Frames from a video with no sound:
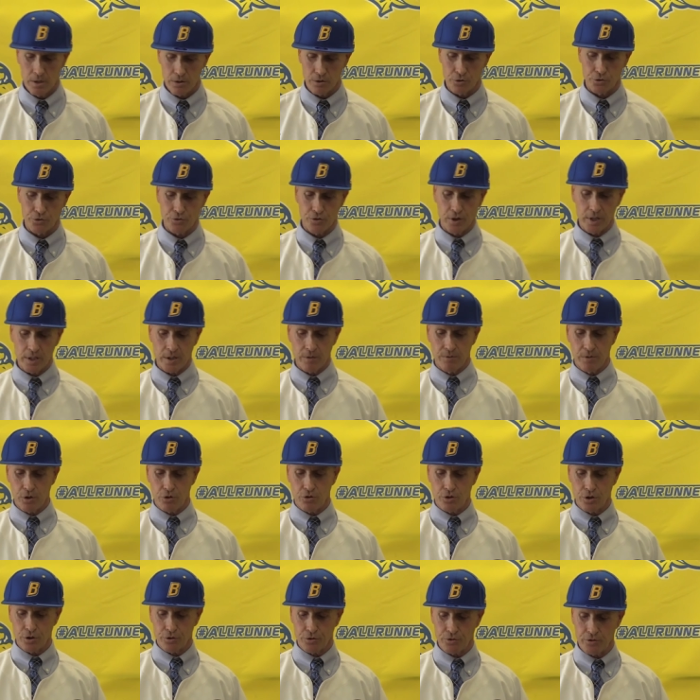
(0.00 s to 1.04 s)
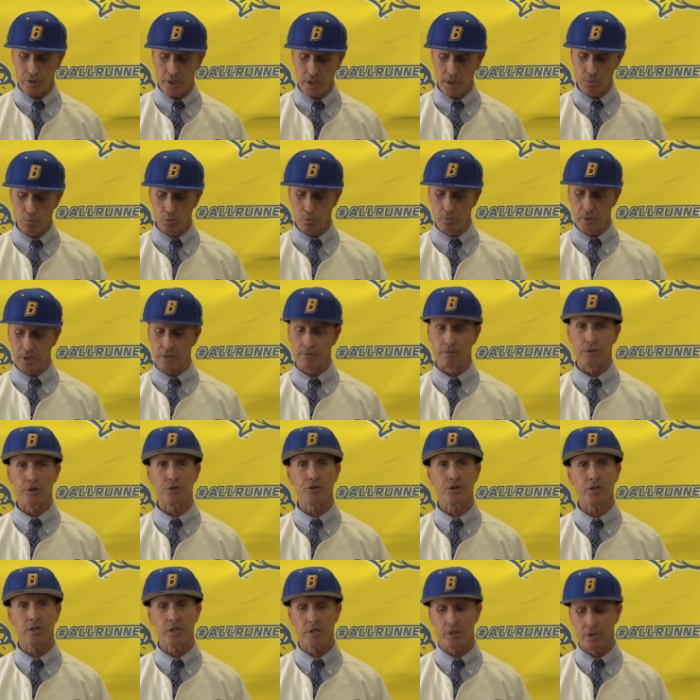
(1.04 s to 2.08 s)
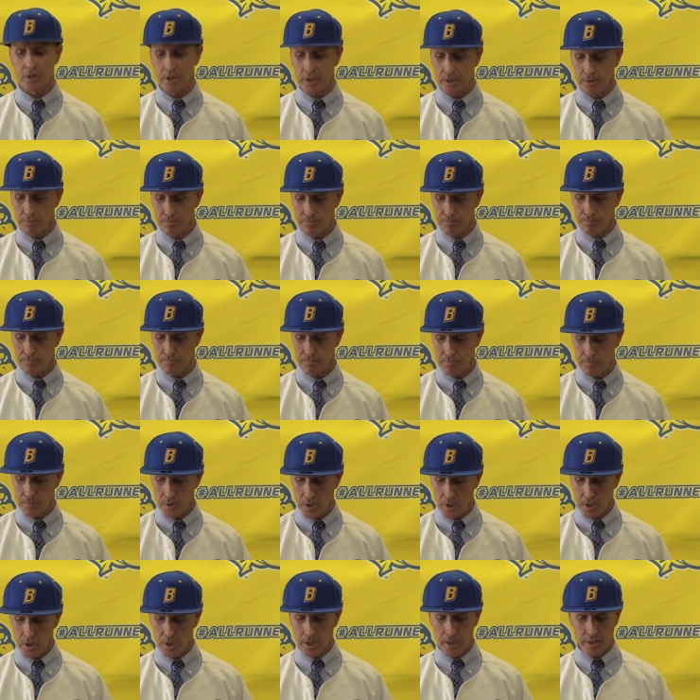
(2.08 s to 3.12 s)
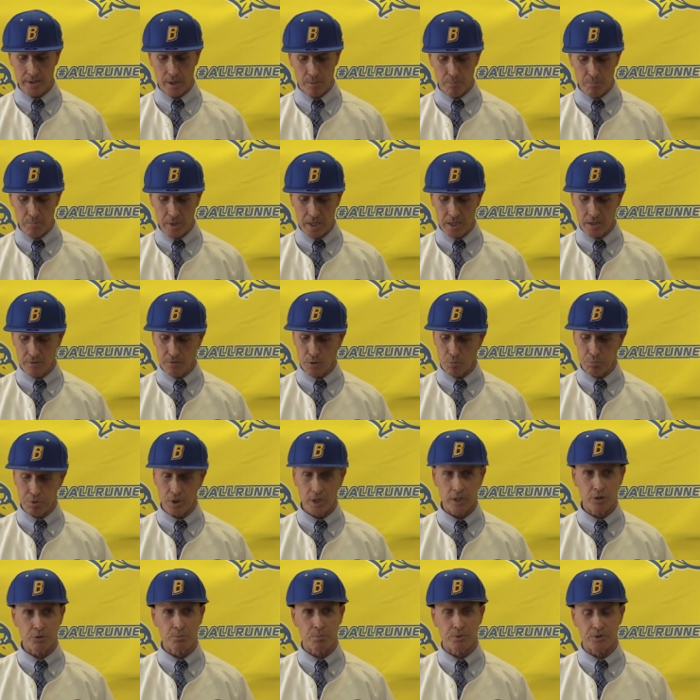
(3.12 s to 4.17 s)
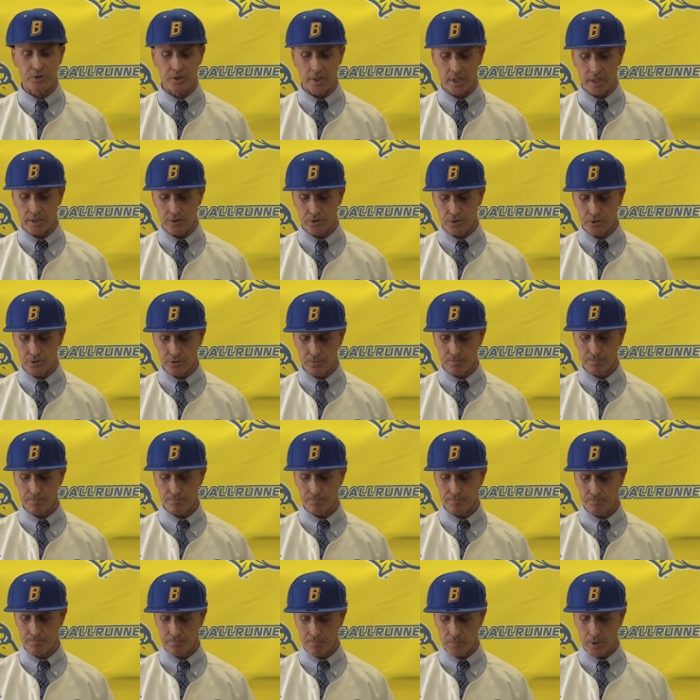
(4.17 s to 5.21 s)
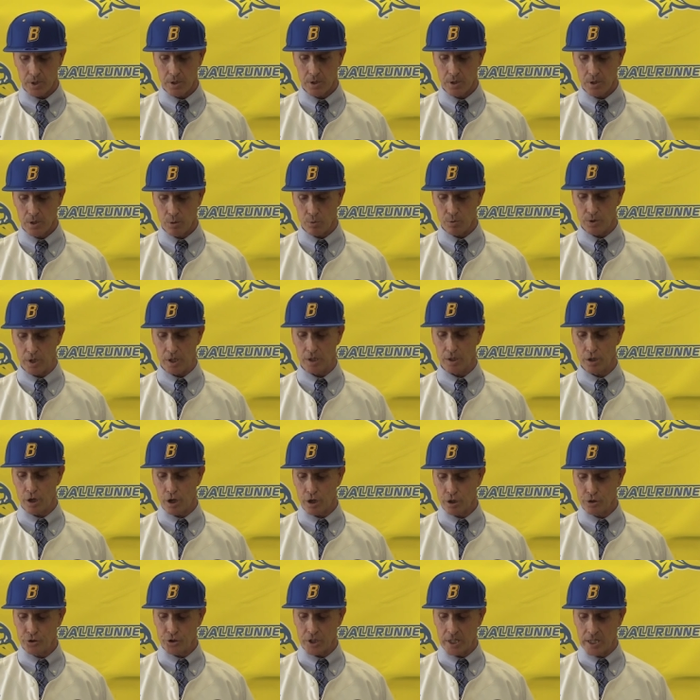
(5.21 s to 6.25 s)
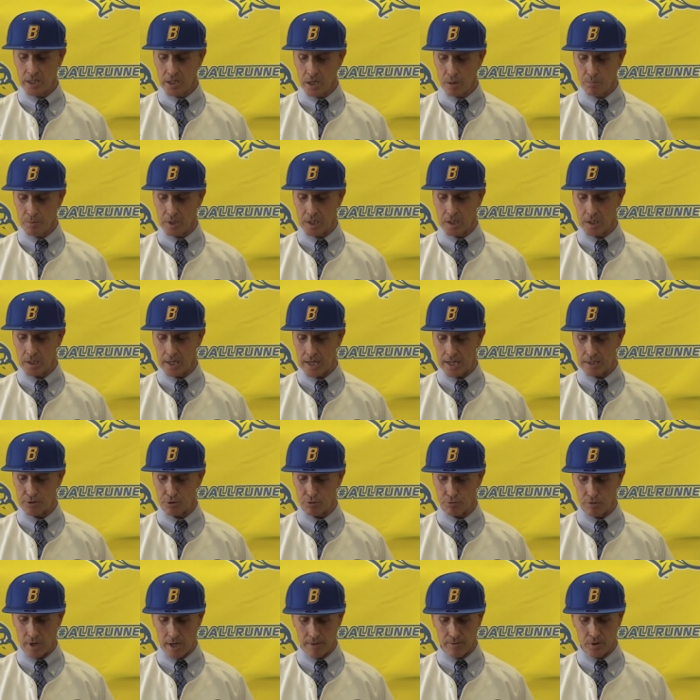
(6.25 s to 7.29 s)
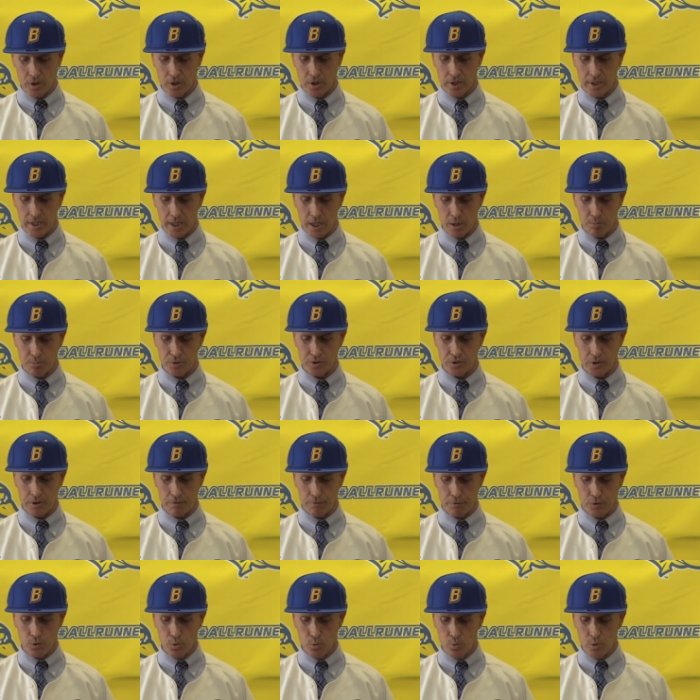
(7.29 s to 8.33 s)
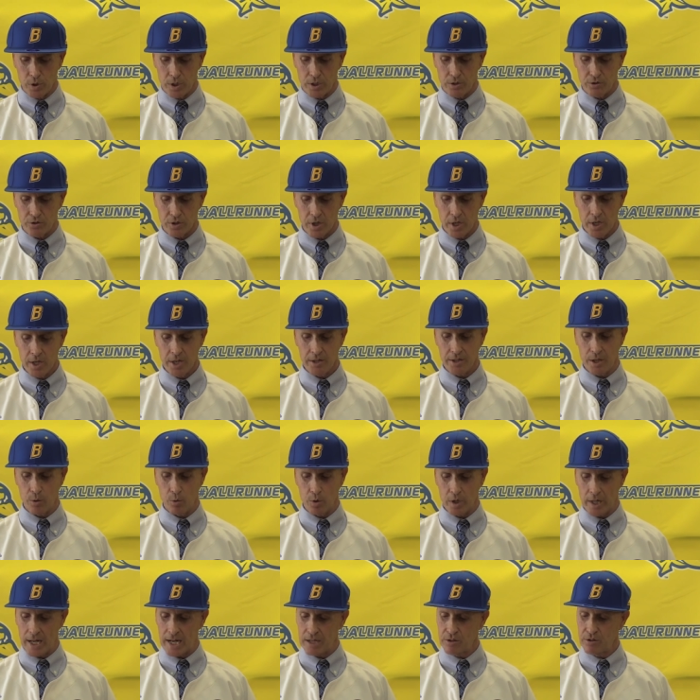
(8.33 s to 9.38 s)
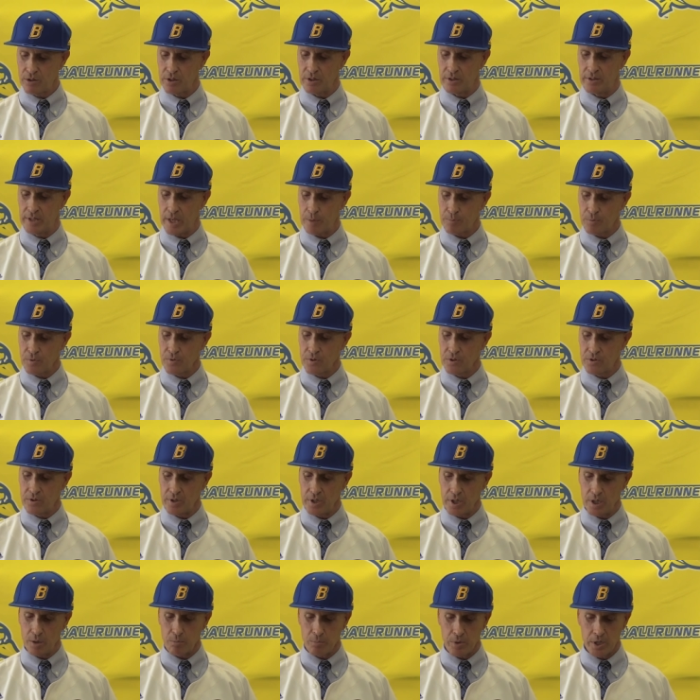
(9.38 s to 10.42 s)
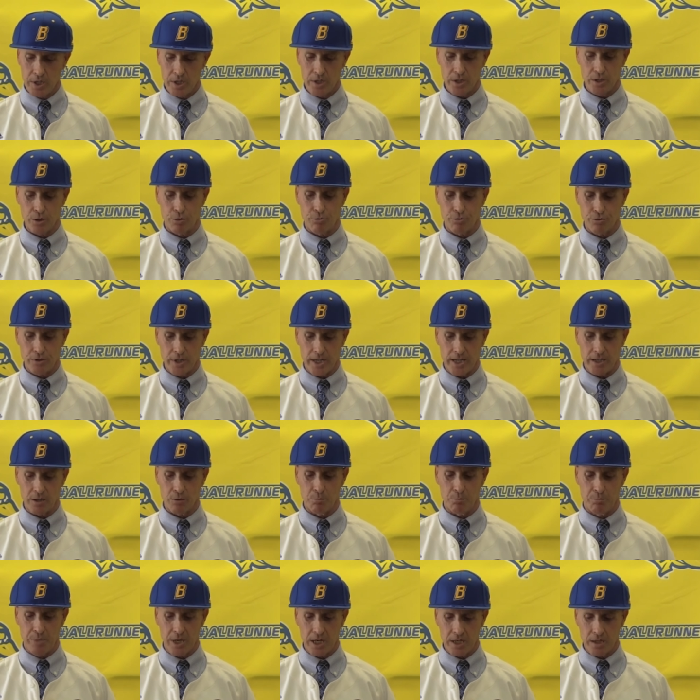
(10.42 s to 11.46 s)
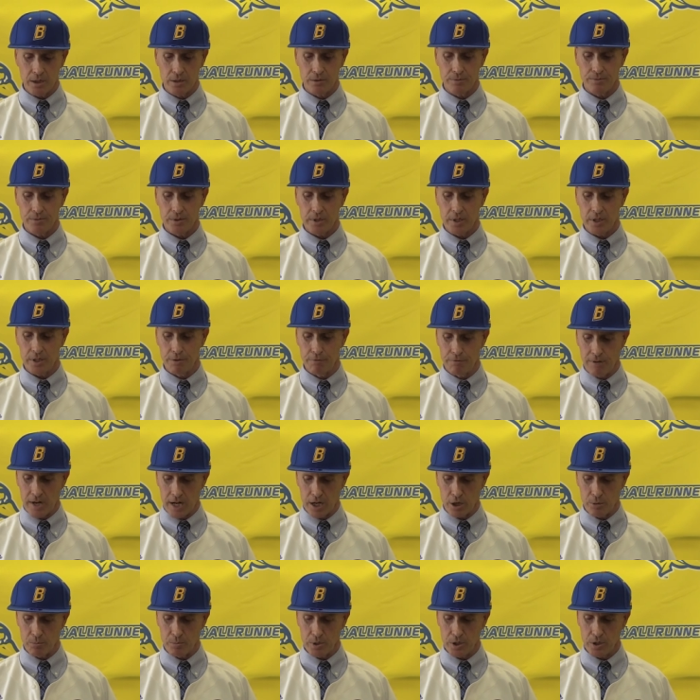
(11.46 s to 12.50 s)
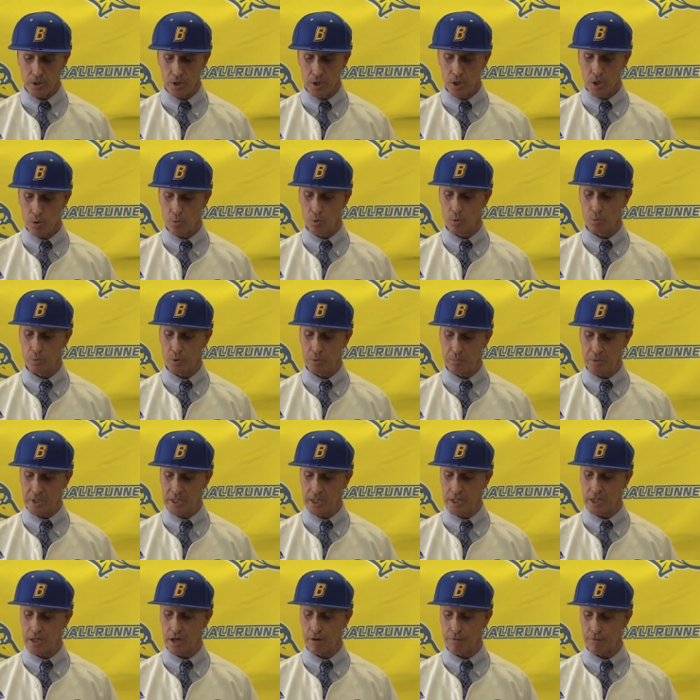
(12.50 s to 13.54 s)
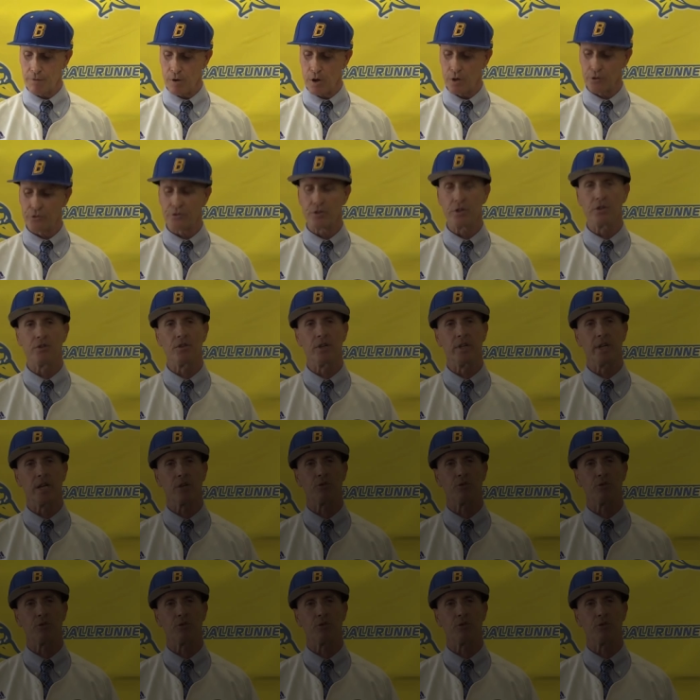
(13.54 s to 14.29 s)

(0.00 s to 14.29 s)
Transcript: The strength of this year's team will be the versatility that many of the players possess. With a large incoming class arriving on campus in a few weeks, they will add to the depth of the team and create a competitive environment when we begin our fall season